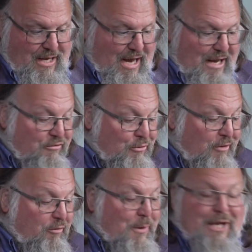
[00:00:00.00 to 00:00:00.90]
And to
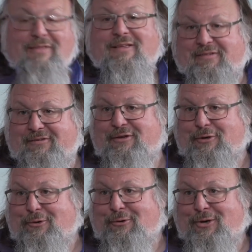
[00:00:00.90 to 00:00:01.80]
explain this to
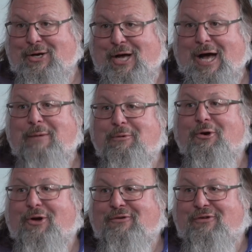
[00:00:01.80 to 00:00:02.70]
you, I'm
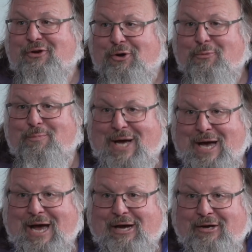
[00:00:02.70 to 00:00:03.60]
going to go
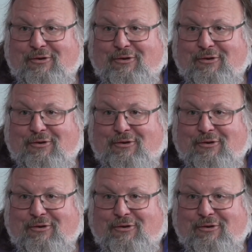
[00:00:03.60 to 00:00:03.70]
back